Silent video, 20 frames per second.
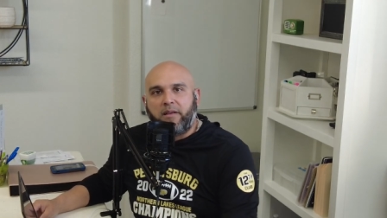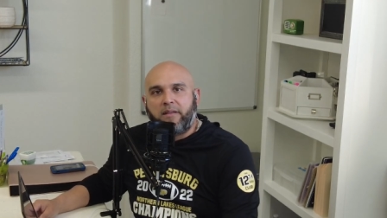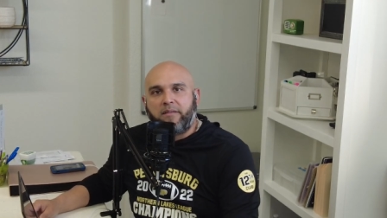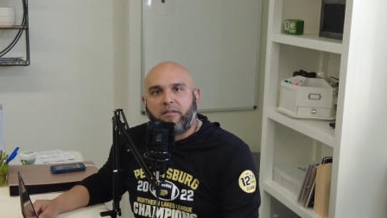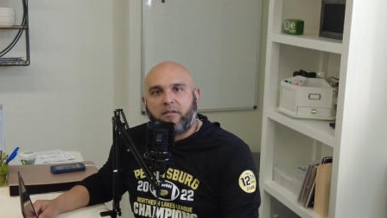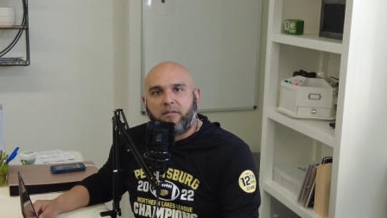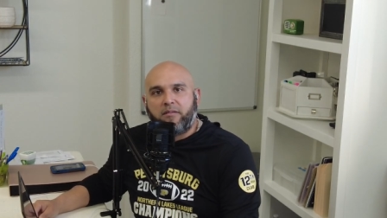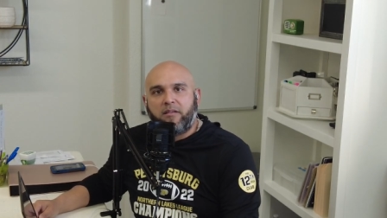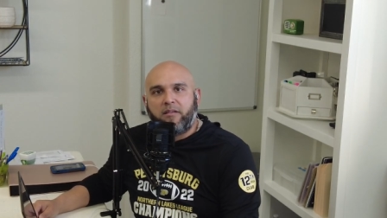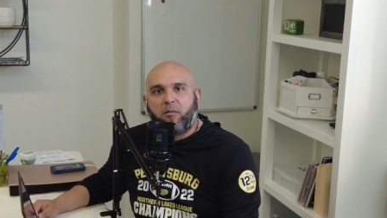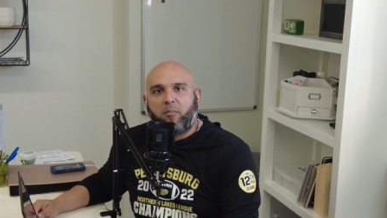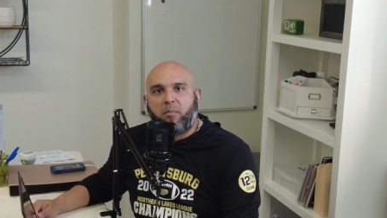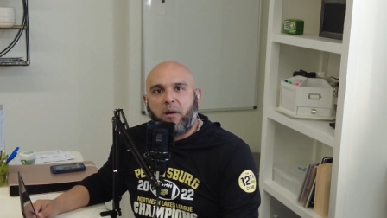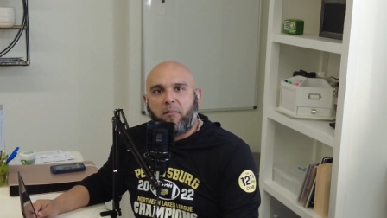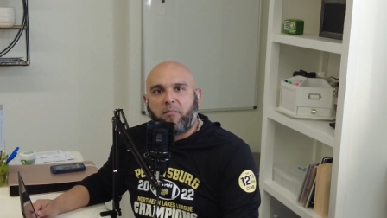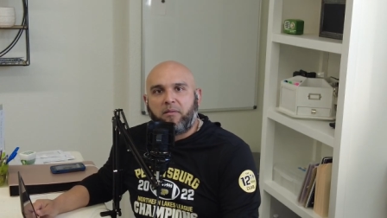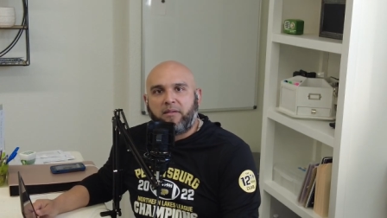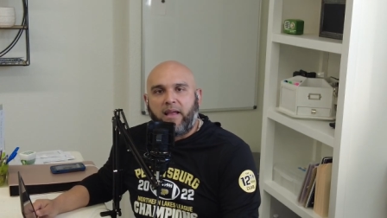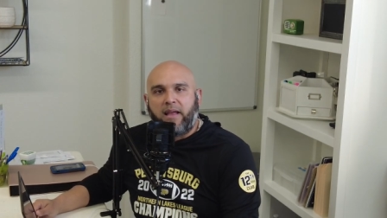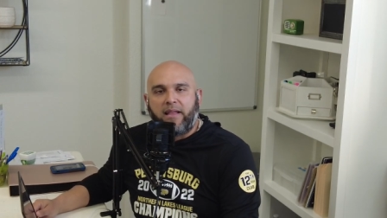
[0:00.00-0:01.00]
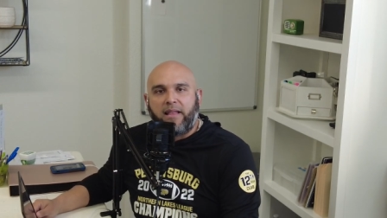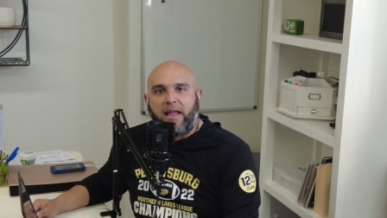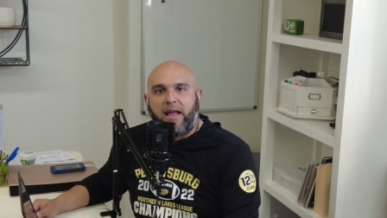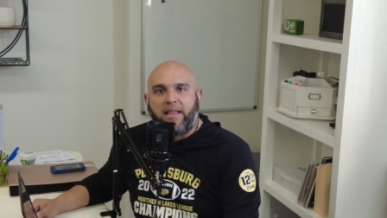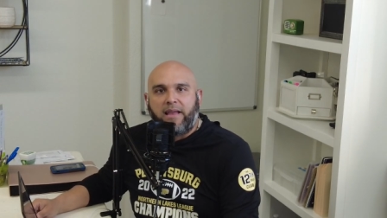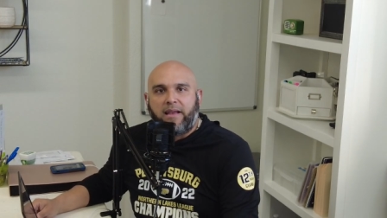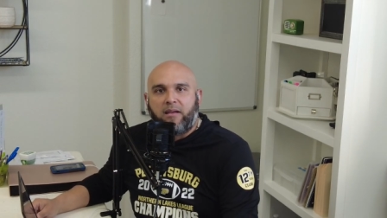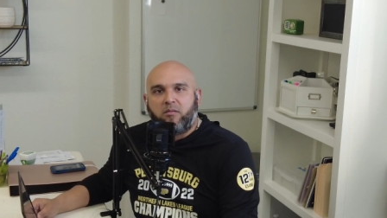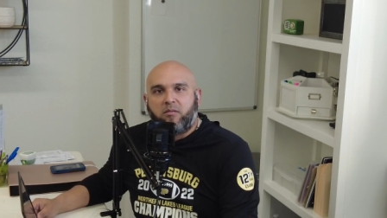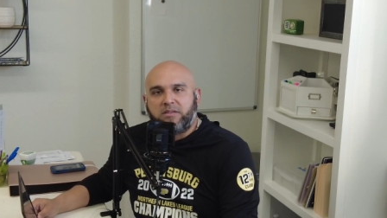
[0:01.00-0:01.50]
So I was a little bummed because I, I
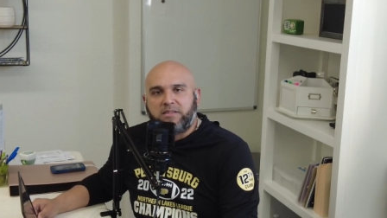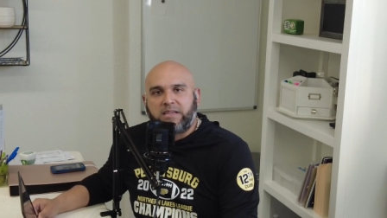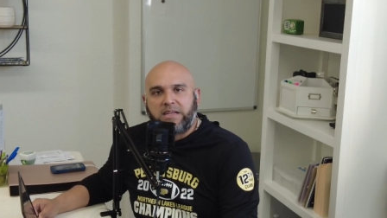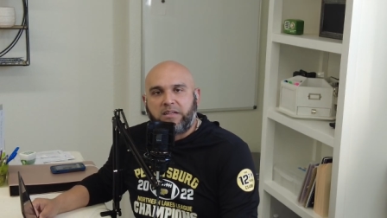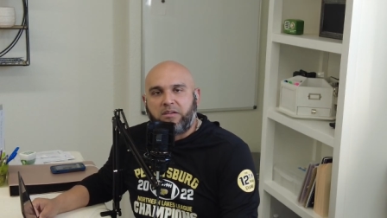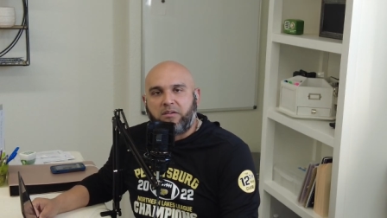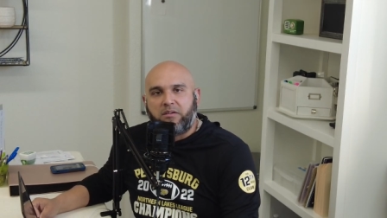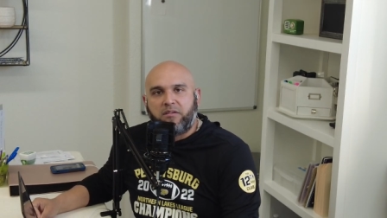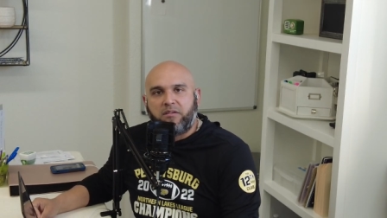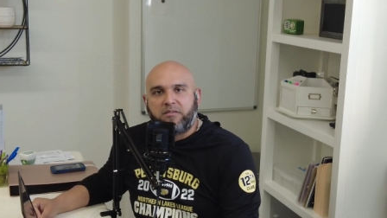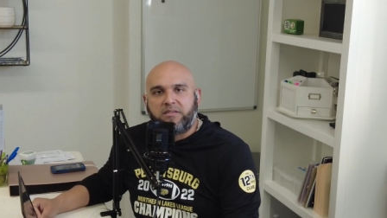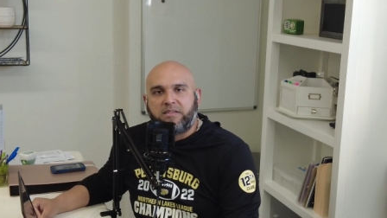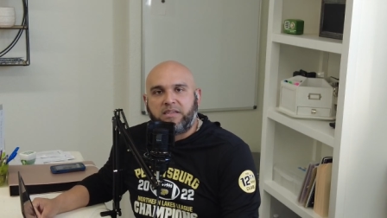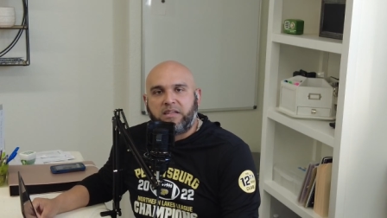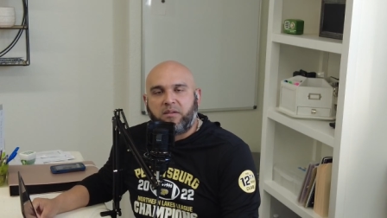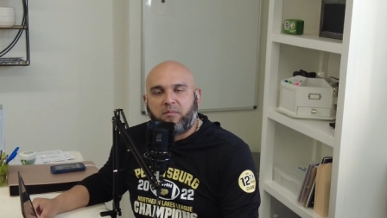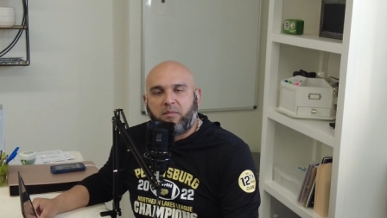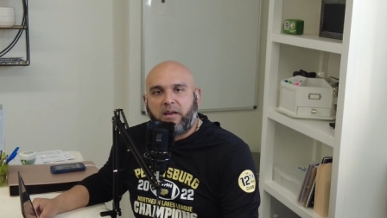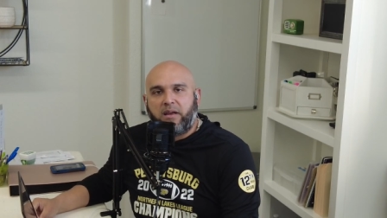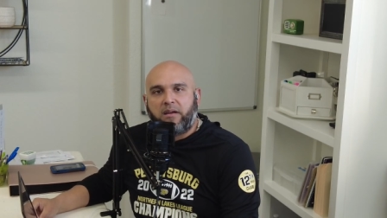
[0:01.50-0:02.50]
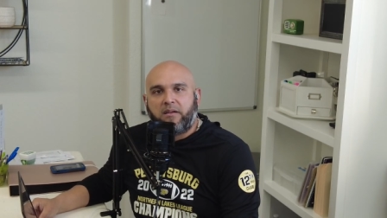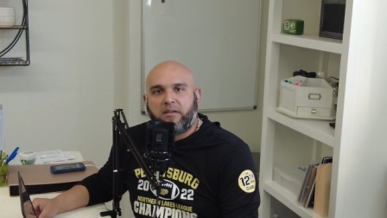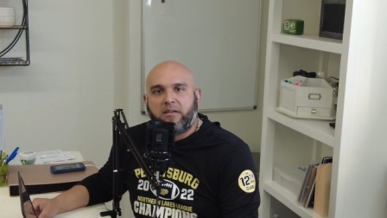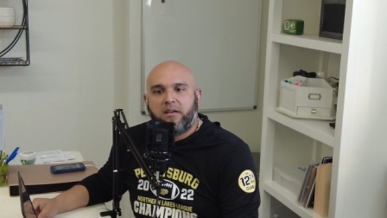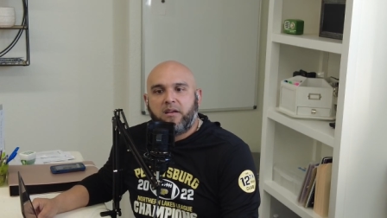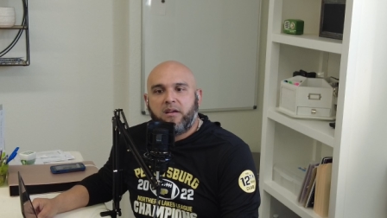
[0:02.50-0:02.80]
like going to San Antonio and seeing them there.